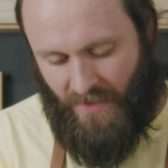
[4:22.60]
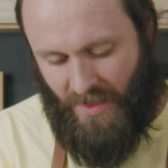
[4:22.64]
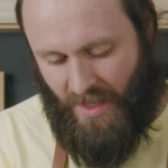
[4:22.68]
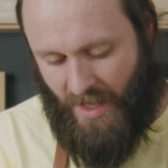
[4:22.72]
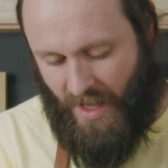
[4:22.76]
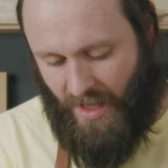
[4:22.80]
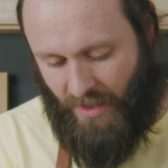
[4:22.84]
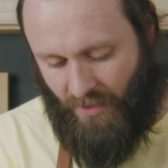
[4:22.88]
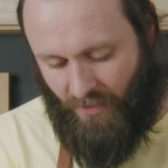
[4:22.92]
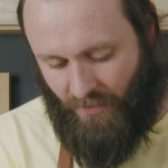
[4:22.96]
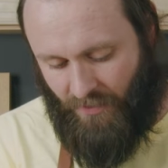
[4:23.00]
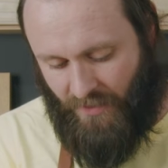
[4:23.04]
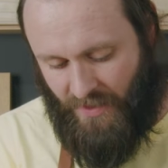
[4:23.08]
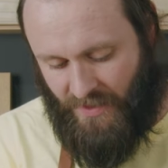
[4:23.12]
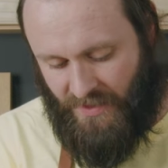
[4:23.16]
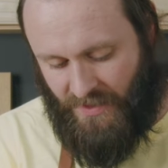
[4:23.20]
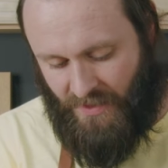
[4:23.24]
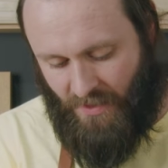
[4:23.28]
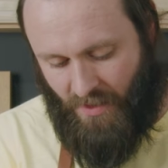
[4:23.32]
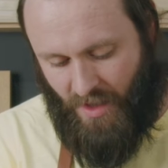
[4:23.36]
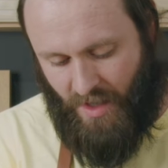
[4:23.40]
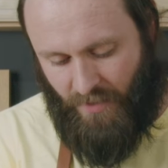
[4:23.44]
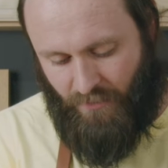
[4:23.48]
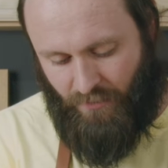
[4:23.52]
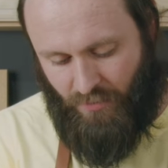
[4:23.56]
And on this
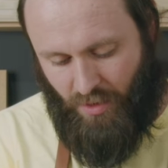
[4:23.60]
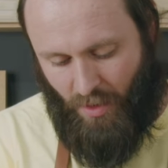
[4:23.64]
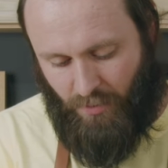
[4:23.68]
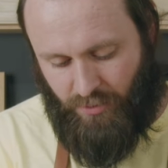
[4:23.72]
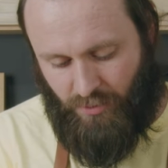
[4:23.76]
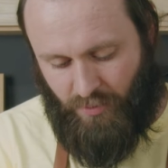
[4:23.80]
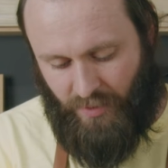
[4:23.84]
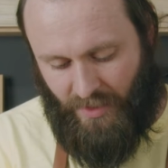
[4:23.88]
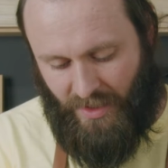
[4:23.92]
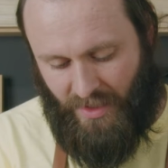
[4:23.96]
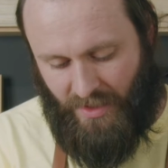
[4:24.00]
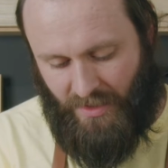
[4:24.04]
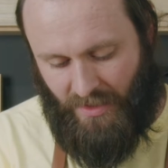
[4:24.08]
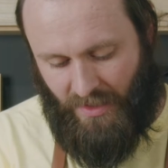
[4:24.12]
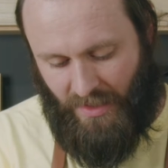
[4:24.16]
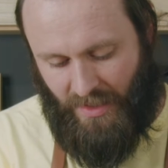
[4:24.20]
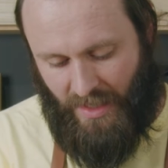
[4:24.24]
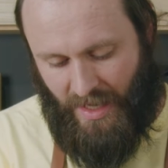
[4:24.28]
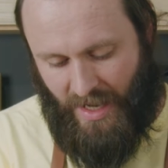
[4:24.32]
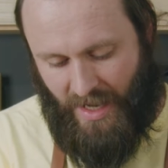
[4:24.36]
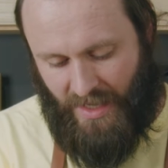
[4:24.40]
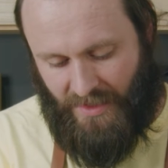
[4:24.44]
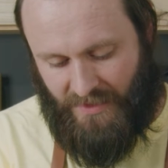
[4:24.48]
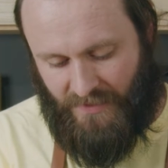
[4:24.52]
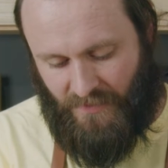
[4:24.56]
side, probably the
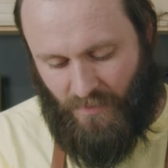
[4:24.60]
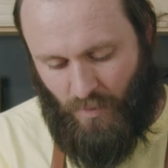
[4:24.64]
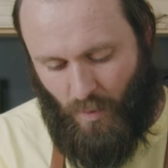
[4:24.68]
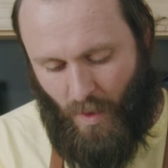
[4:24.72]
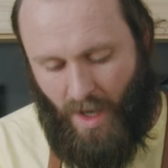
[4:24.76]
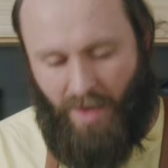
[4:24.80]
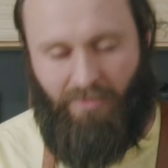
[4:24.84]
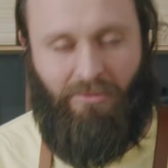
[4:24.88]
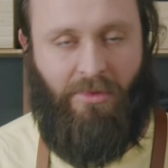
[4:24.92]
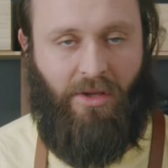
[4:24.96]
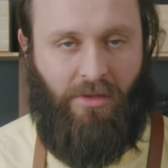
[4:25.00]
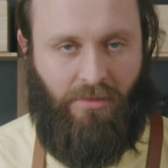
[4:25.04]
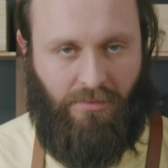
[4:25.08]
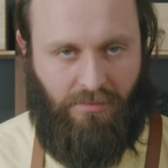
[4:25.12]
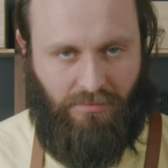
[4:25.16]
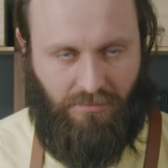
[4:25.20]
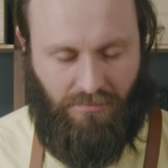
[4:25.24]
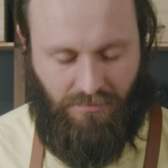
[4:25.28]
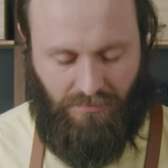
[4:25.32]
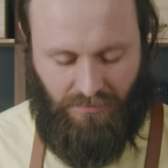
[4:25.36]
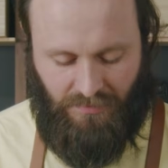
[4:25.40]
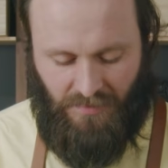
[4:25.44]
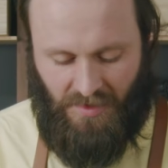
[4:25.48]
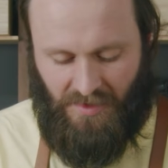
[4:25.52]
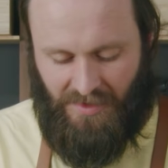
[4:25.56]
last 1 mil
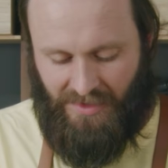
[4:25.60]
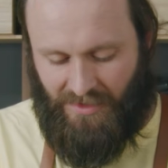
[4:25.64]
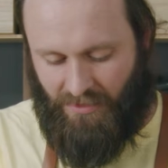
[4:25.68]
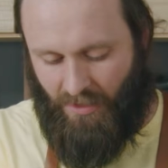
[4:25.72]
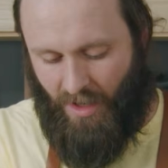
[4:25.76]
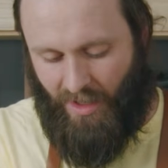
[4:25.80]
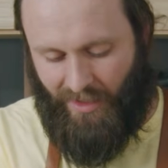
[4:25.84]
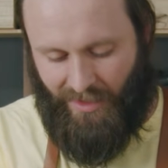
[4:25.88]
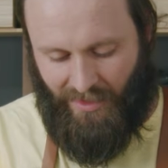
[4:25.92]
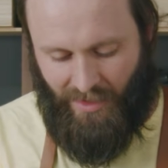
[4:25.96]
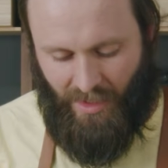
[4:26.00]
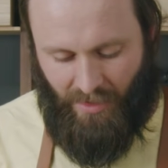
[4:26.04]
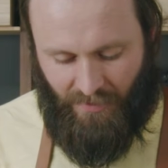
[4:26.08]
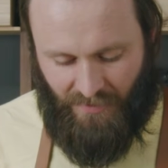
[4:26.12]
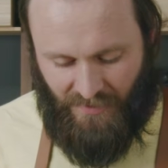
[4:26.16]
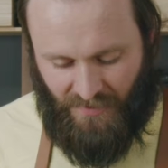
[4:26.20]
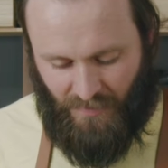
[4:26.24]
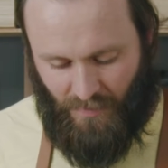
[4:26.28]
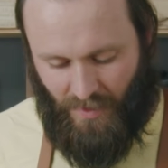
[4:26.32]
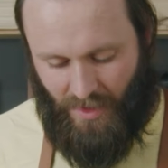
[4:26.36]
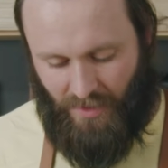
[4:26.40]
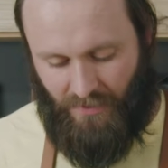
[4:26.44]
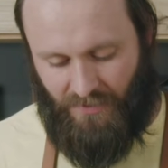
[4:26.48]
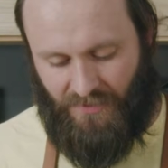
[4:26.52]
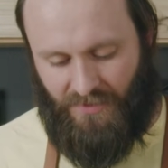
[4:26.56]
is slightly low as
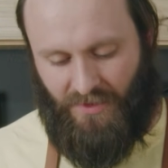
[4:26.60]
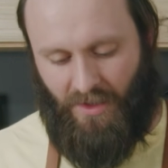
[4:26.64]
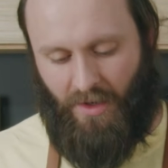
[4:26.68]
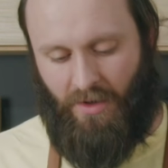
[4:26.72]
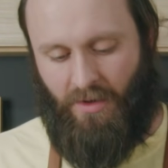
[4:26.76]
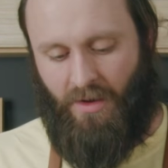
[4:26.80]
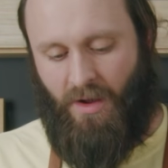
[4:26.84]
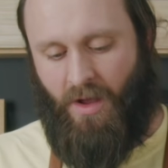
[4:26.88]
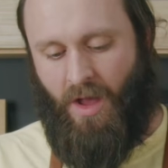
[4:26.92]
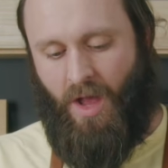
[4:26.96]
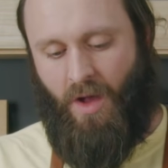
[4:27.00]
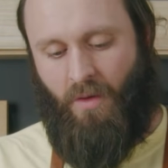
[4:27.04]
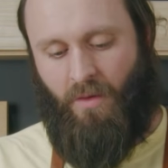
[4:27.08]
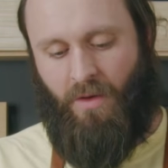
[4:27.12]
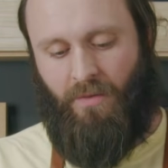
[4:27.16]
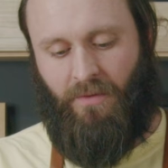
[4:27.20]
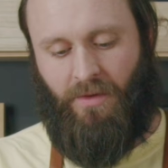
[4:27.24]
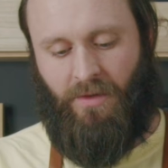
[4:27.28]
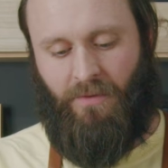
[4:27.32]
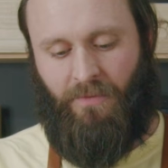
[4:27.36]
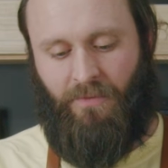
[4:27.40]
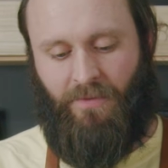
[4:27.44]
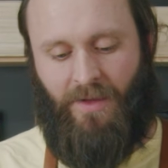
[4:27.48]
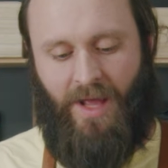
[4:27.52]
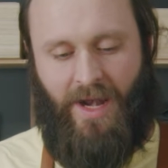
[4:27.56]
well. So we've got
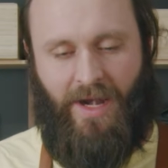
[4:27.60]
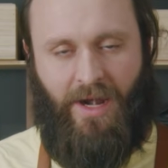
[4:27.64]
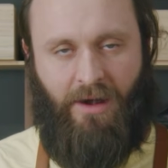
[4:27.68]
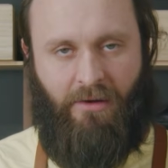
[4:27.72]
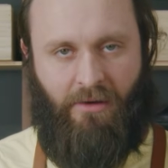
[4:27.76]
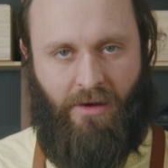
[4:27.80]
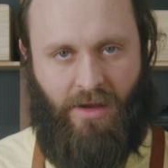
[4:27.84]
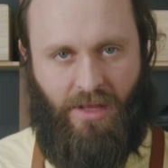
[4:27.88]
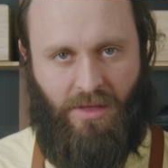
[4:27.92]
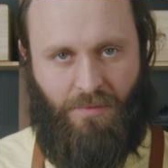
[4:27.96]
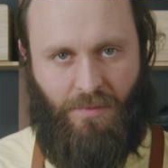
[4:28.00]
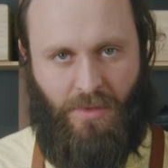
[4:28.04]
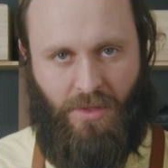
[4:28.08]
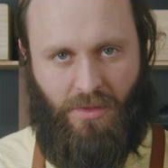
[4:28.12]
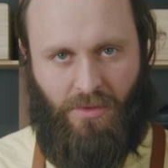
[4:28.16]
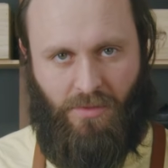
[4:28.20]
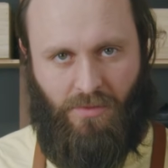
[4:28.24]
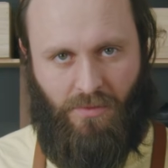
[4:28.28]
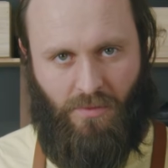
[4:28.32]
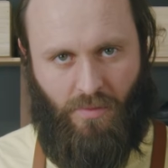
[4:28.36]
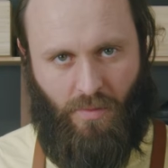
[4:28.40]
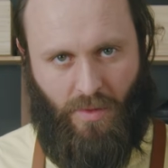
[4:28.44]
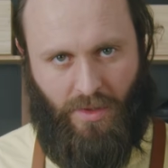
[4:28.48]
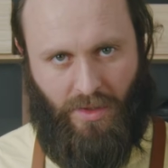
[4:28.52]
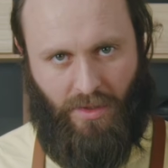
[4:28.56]
a flat area in the middle
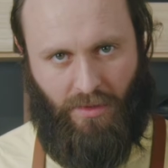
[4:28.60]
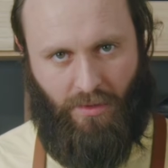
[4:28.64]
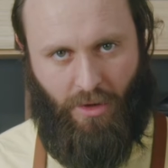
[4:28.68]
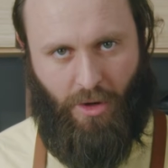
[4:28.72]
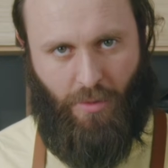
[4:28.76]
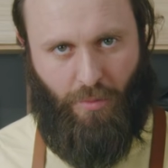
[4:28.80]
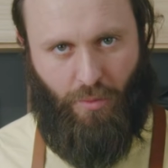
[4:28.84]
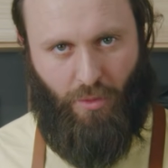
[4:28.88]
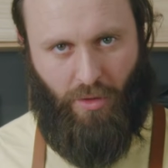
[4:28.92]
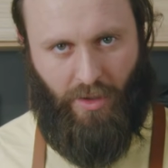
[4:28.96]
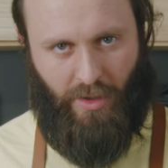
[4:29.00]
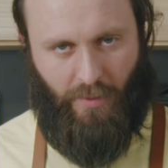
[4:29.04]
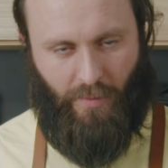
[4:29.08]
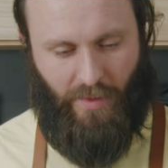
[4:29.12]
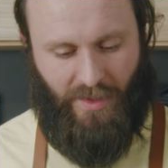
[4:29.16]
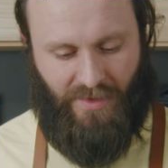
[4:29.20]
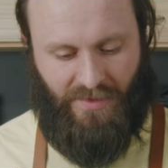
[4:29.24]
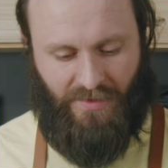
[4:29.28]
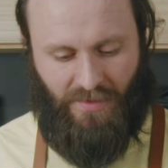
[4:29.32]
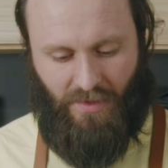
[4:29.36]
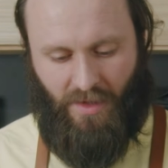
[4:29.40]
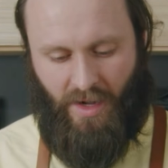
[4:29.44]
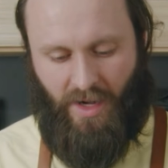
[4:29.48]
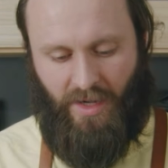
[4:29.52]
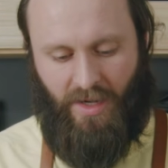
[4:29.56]
with a low point on one
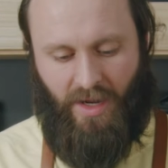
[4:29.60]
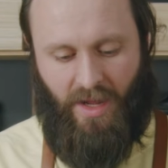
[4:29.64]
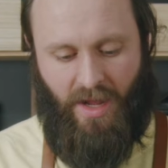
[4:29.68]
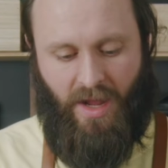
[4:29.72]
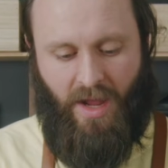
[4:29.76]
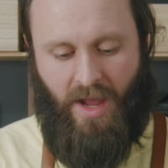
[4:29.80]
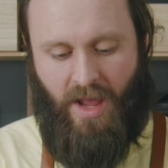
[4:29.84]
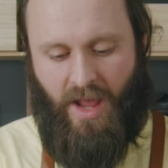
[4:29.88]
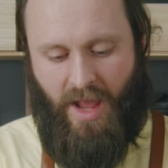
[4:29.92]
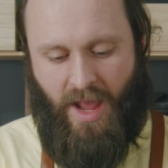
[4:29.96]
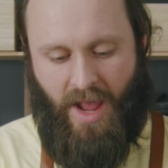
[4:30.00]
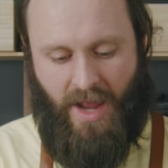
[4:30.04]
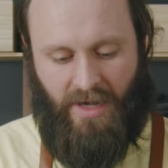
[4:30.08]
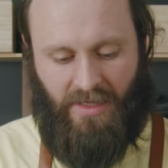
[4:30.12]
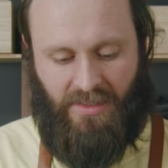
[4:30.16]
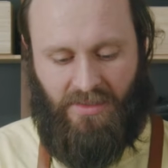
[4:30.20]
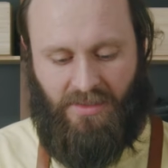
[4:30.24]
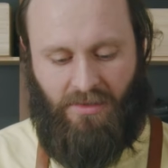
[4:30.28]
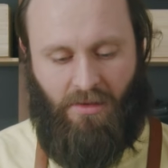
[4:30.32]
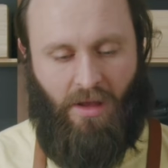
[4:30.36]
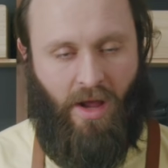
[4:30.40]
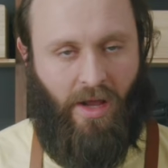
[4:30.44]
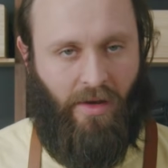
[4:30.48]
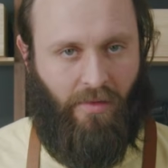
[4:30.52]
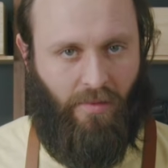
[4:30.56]
side and a
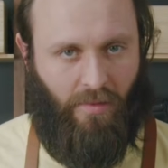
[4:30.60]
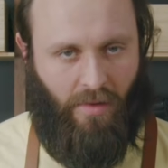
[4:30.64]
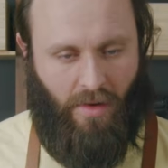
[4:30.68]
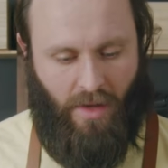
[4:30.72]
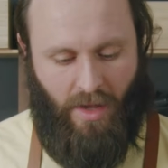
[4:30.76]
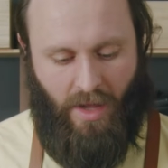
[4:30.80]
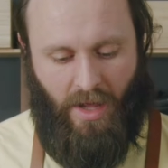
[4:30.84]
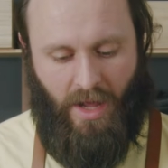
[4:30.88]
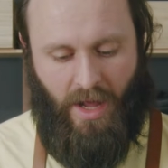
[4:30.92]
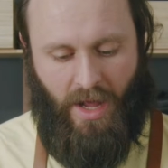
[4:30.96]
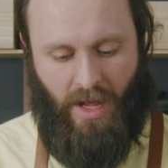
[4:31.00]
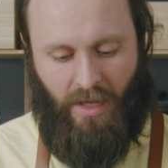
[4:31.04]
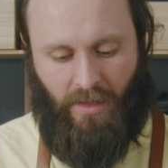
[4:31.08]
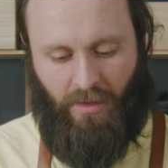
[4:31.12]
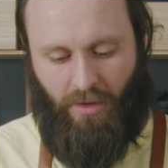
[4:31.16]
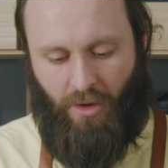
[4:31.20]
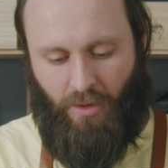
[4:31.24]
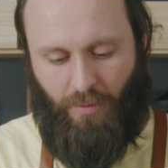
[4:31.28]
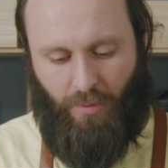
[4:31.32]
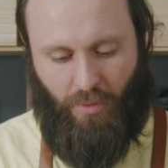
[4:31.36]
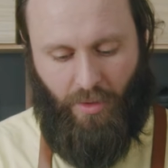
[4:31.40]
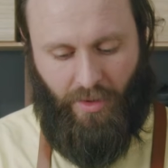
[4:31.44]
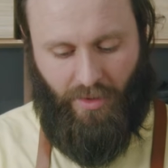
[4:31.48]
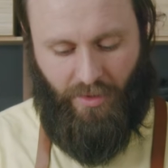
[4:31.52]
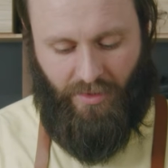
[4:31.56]
slight low
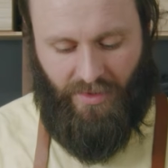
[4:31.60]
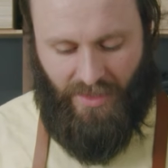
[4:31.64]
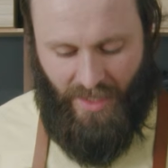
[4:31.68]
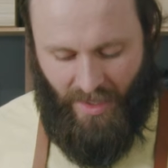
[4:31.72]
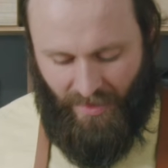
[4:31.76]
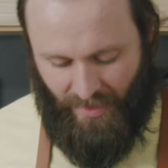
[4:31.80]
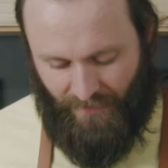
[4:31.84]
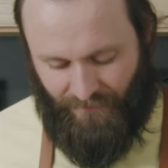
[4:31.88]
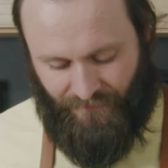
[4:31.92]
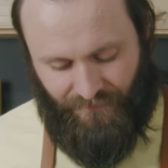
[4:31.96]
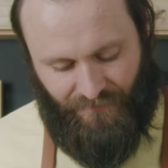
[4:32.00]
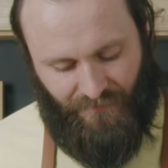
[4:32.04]
point on the other.